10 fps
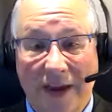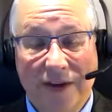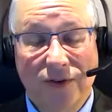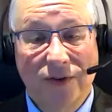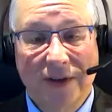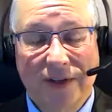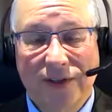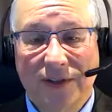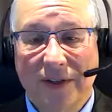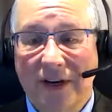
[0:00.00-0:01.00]
answer
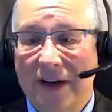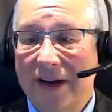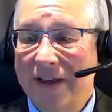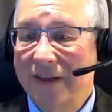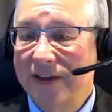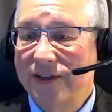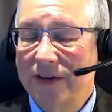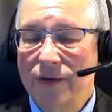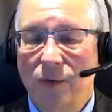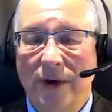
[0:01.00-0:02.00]
is, I think,
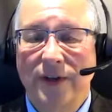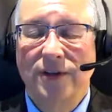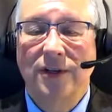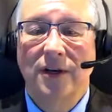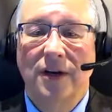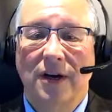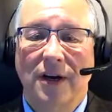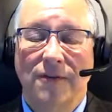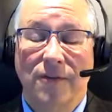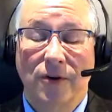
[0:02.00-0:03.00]
several ways.
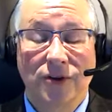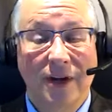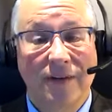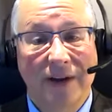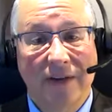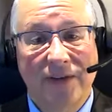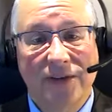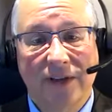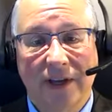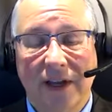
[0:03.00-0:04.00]
First off,
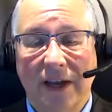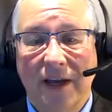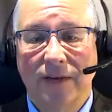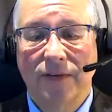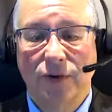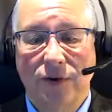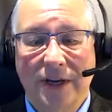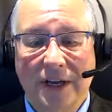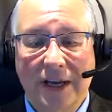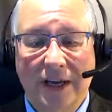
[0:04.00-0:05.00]
obviously, if you
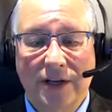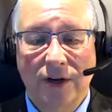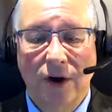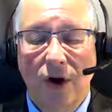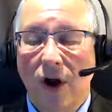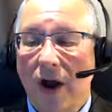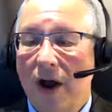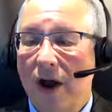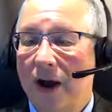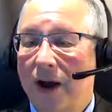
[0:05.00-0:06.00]
can get
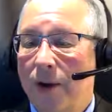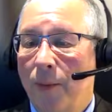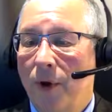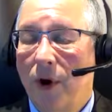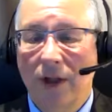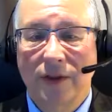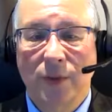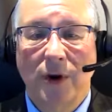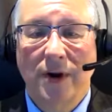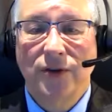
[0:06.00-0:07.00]
all of the
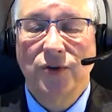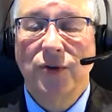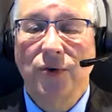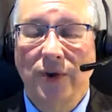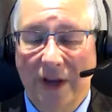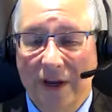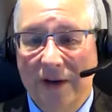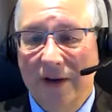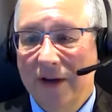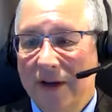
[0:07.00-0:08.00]
parties to agree
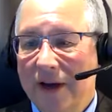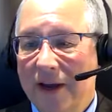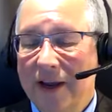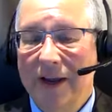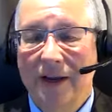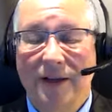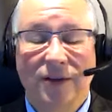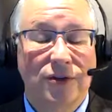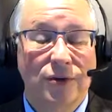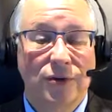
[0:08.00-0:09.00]

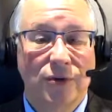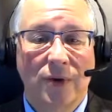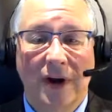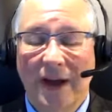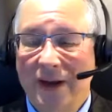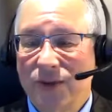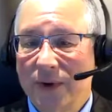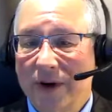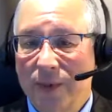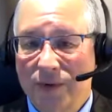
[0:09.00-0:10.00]
to
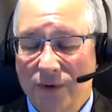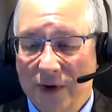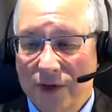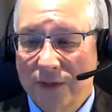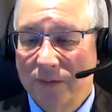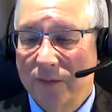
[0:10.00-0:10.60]
expedited arbitration,